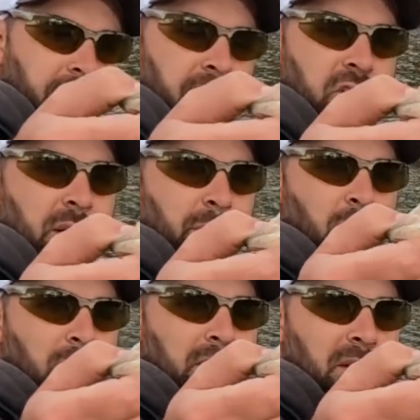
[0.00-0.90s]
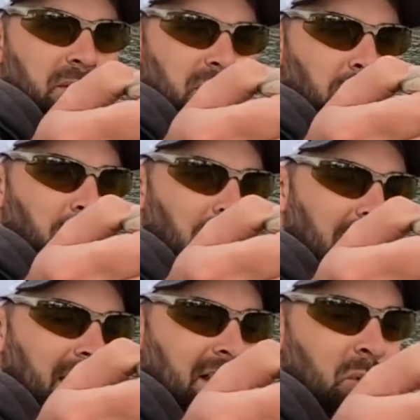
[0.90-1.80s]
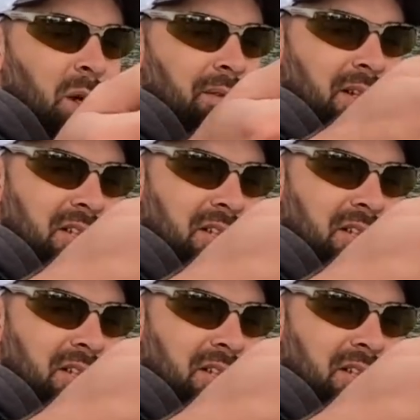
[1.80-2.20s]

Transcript: Fish number one goes right at 12